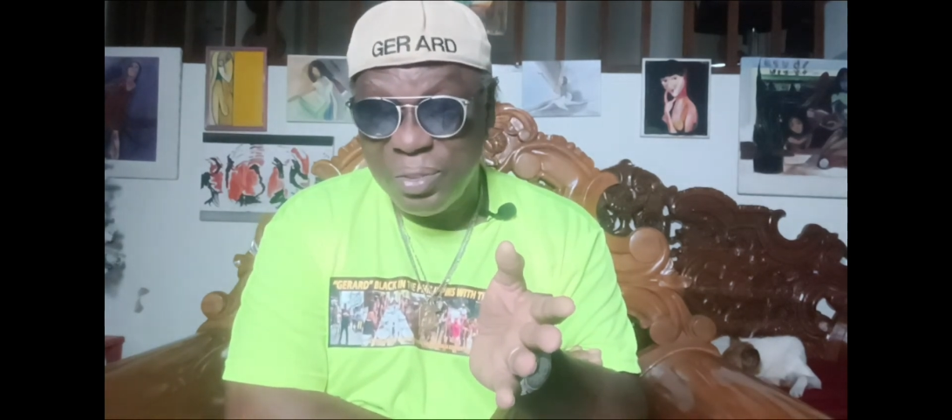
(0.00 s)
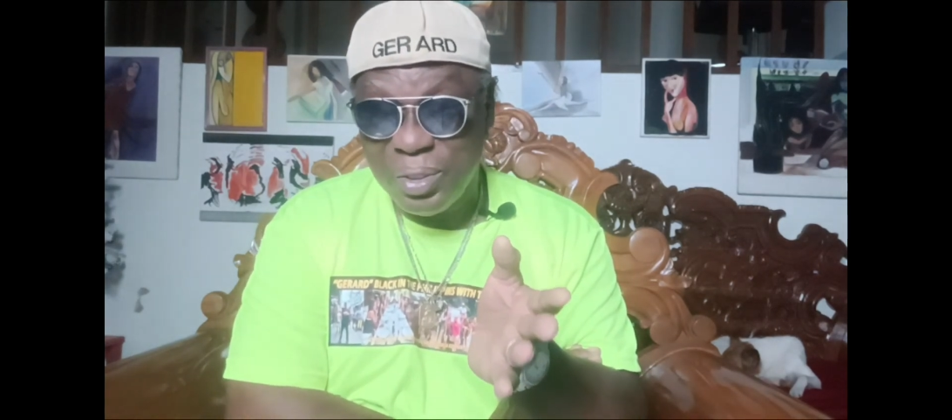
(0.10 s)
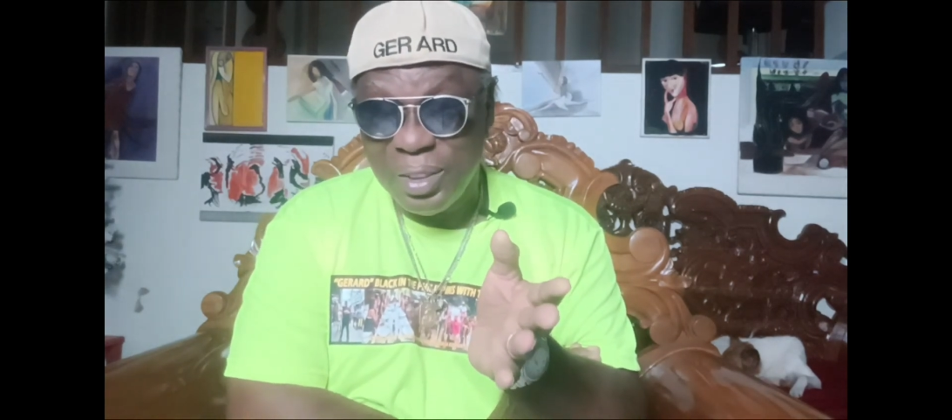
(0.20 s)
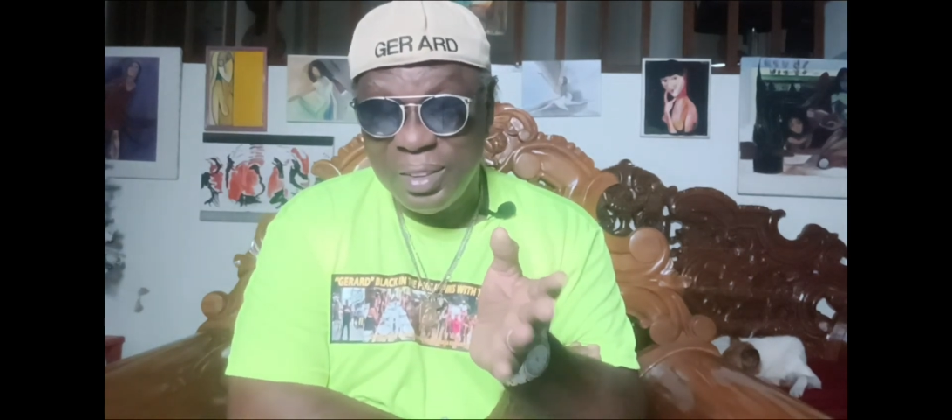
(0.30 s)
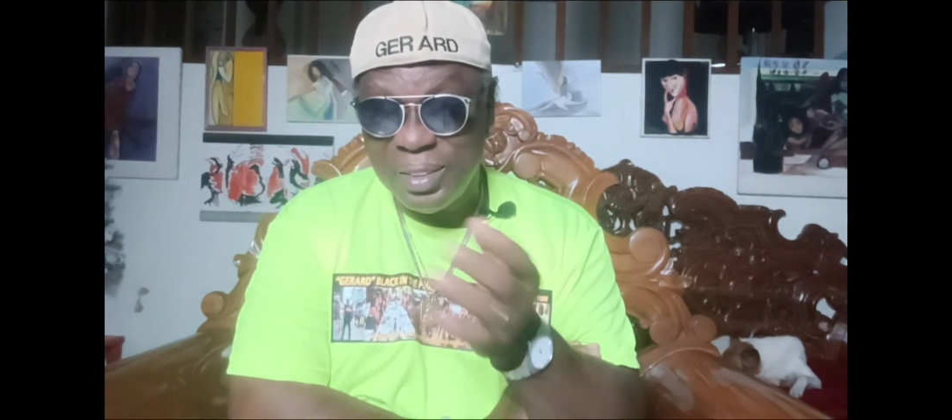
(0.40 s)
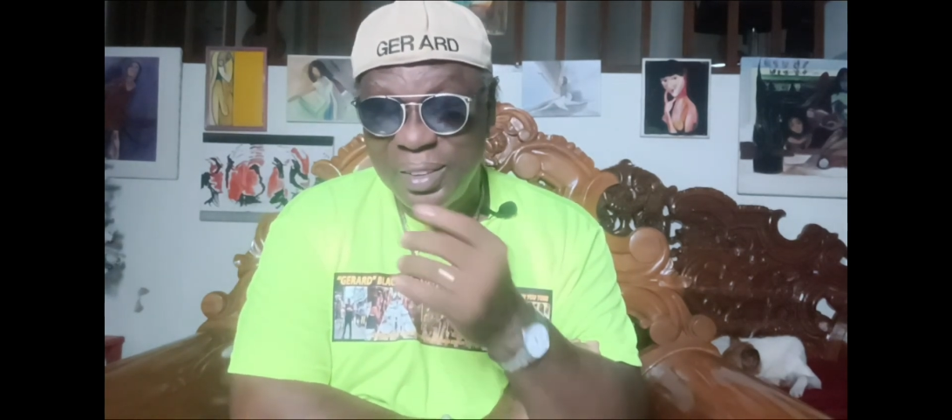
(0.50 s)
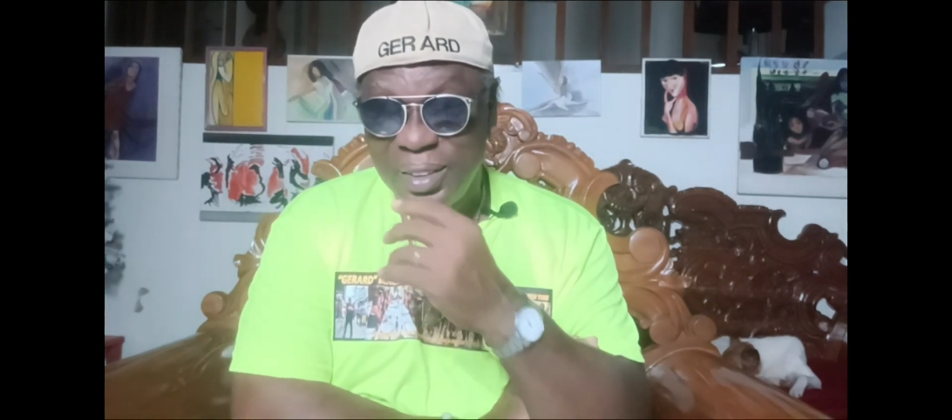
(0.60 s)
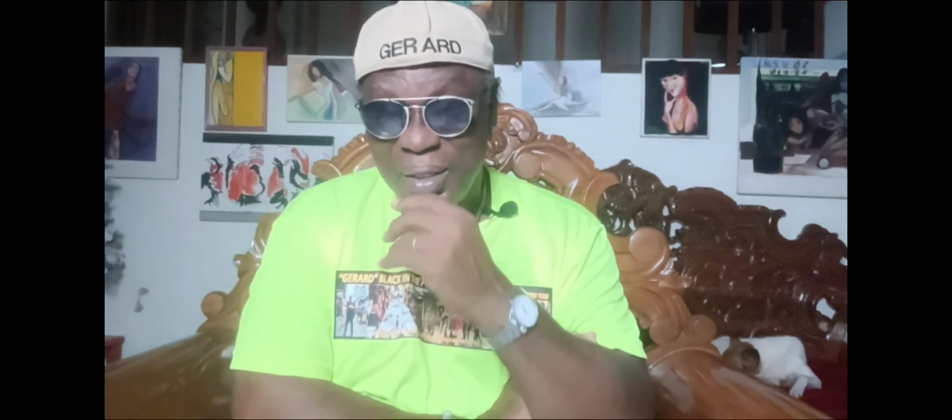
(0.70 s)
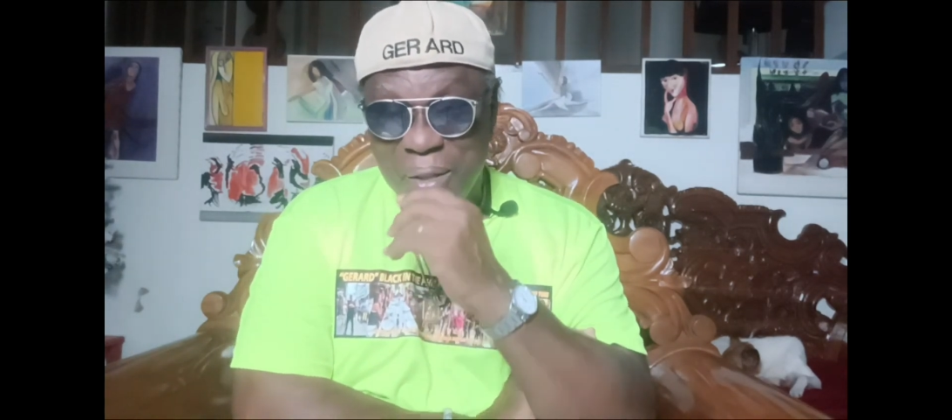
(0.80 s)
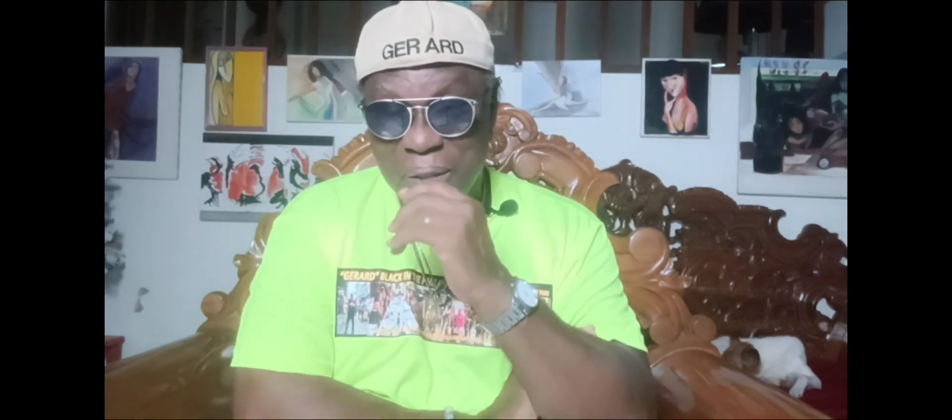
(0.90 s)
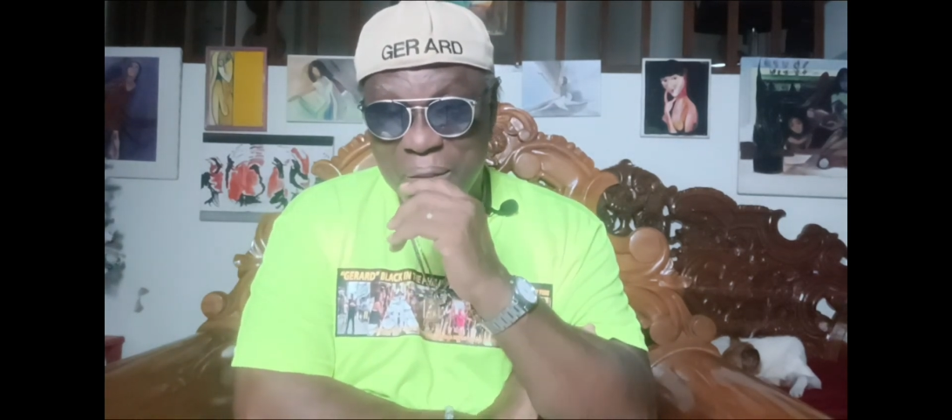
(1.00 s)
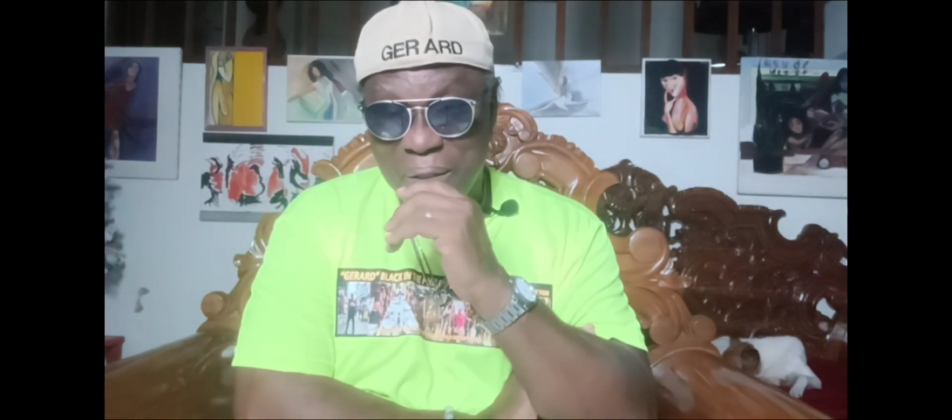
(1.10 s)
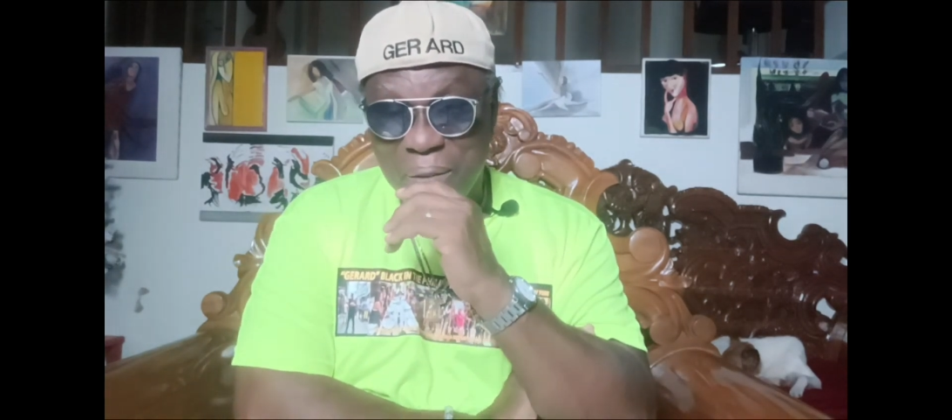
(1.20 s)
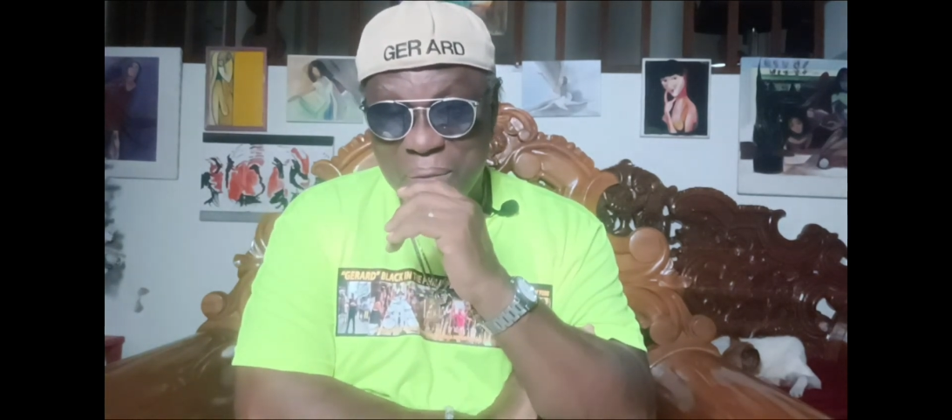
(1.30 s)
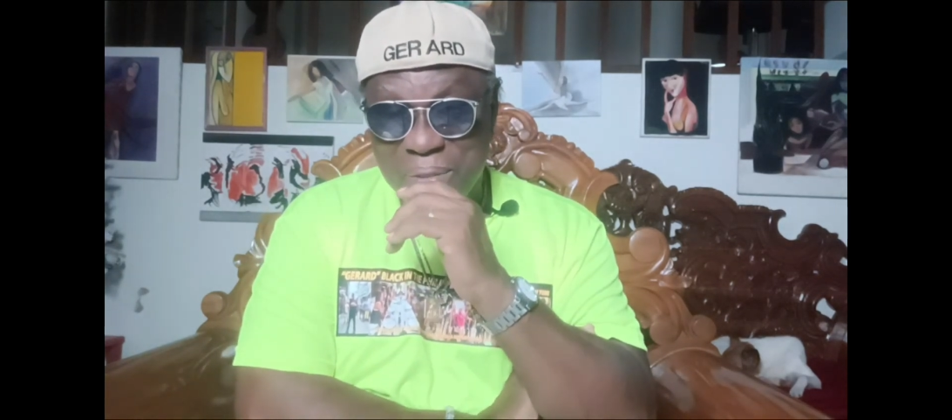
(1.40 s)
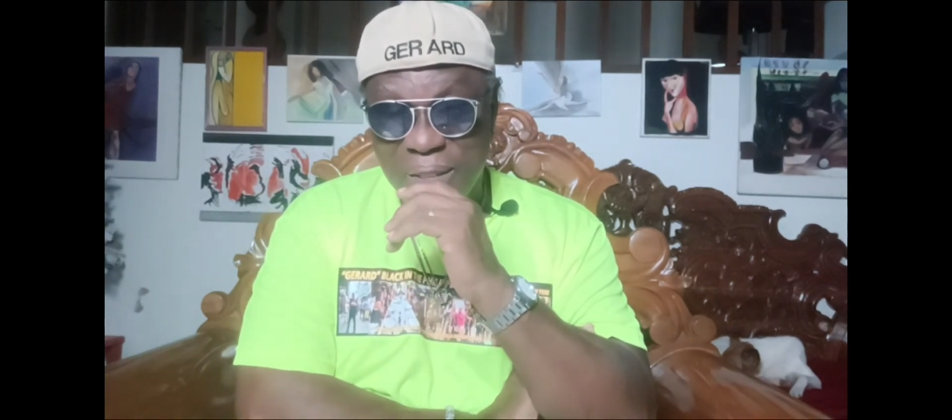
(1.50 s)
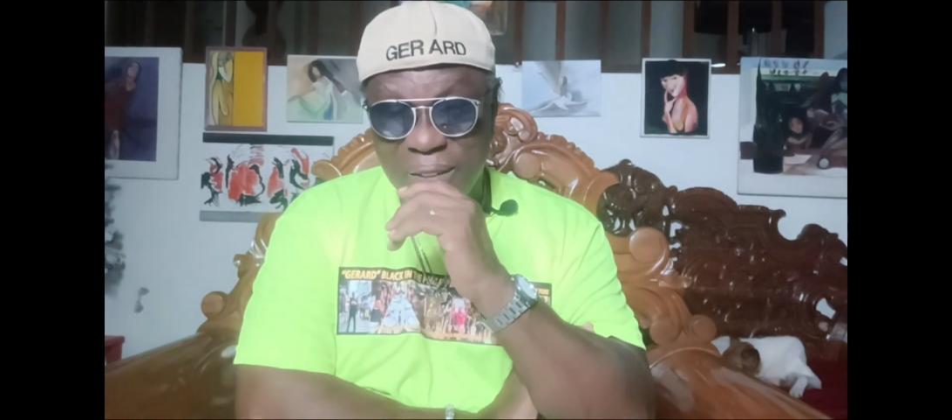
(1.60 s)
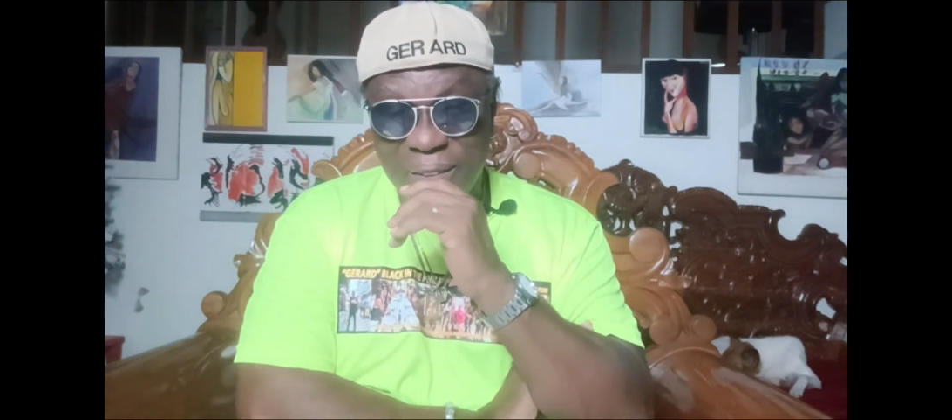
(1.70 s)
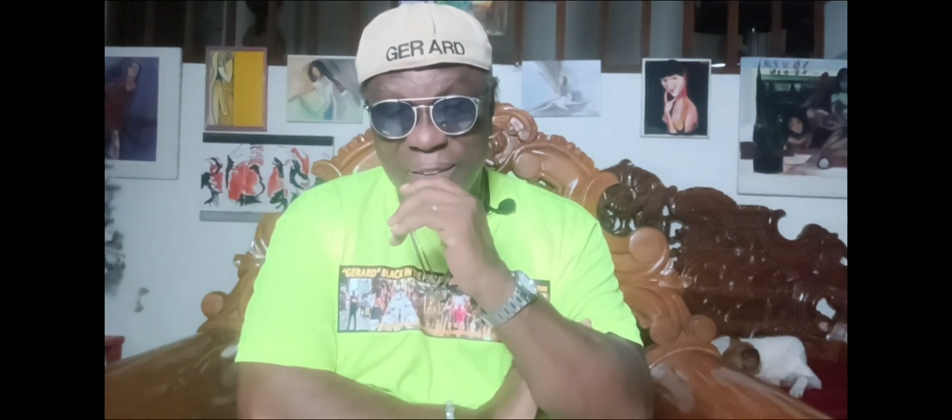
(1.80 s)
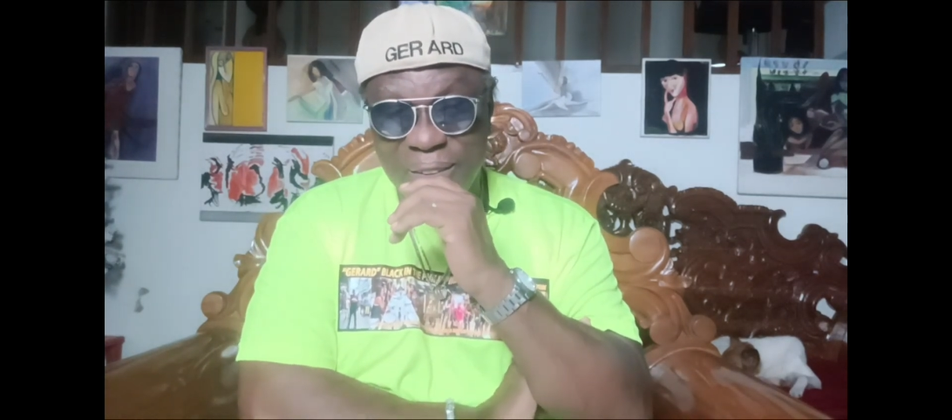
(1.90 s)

for you. You know what I'm saying?